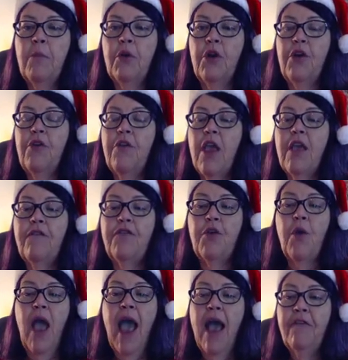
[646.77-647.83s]
but if
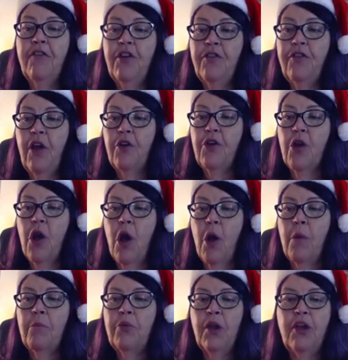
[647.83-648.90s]
you have to sell your
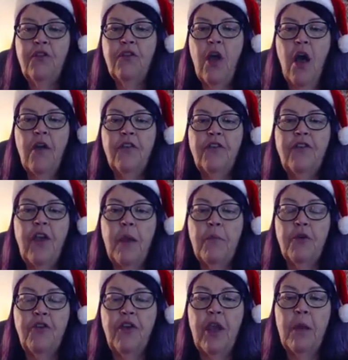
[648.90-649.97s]
home, please call the
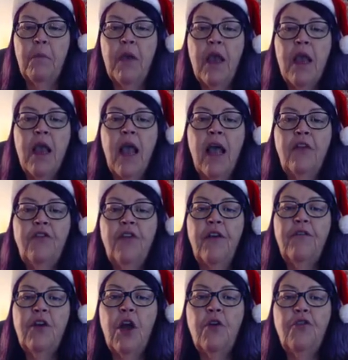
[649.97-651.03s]
Sabre team at
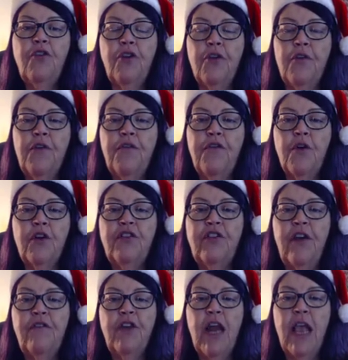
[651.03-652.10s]
702
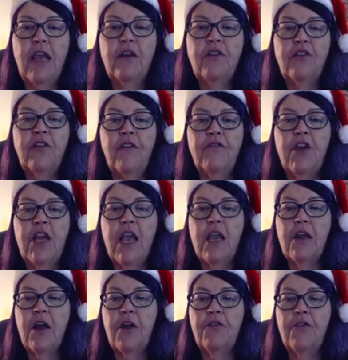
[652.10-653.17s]
478
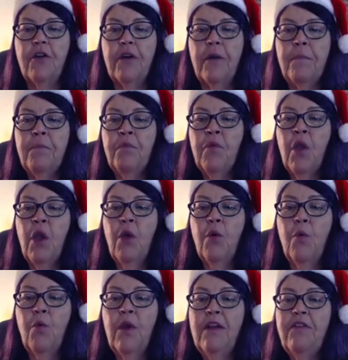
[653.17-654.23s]
7800.
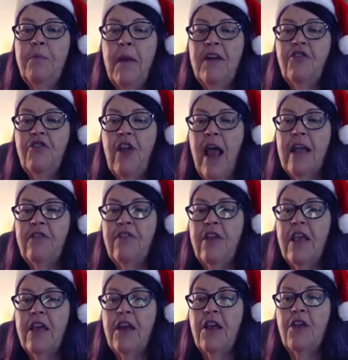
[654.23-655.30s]
We specialize
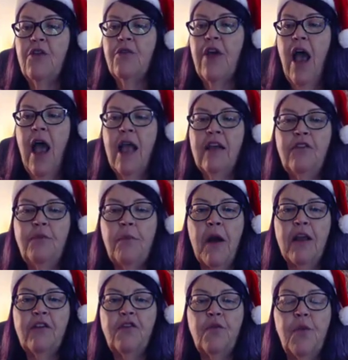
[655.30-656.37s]
in getting you the highest
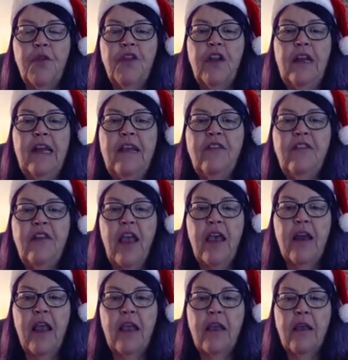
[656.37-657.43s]
price with the least
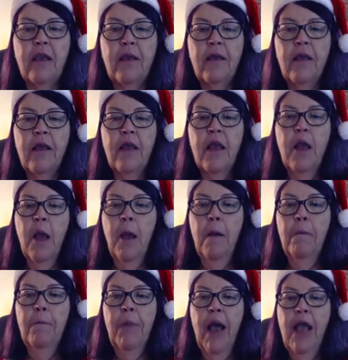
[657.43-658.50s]
headache.
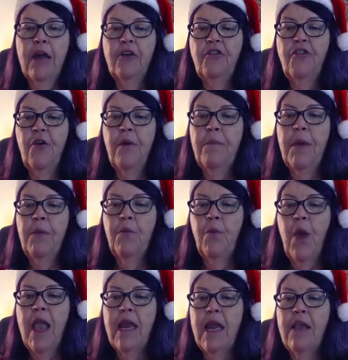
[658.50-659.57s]
Buyers who have
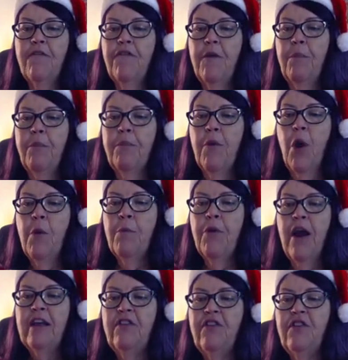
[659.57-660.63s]
been waiting for home
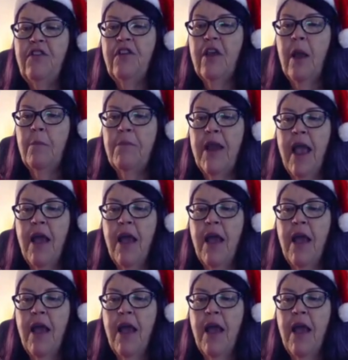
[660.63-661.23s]
prices to come